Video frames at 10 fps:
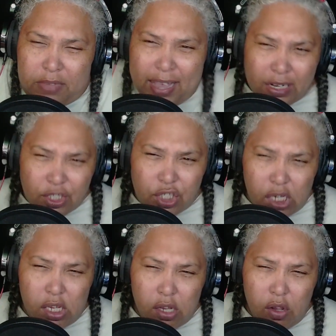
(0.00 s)

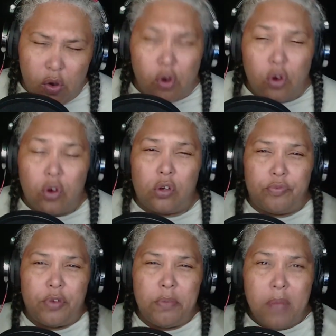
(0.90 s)
energy or
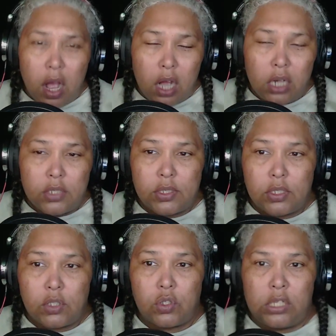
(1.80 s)

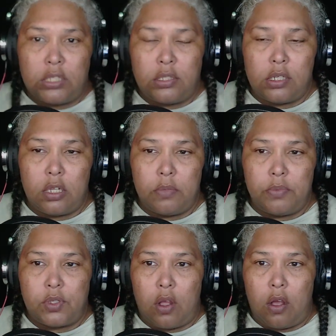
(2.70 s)
remarks in
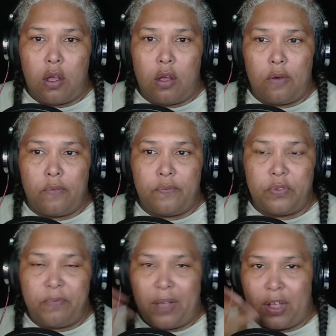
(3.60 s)
terms of
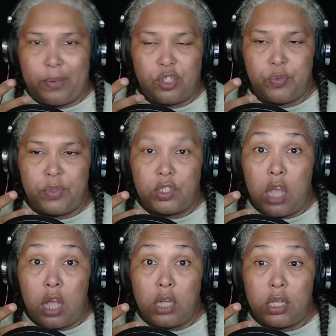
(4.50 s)
the fact when she was
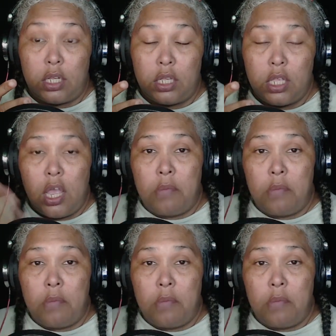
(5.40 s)
younger,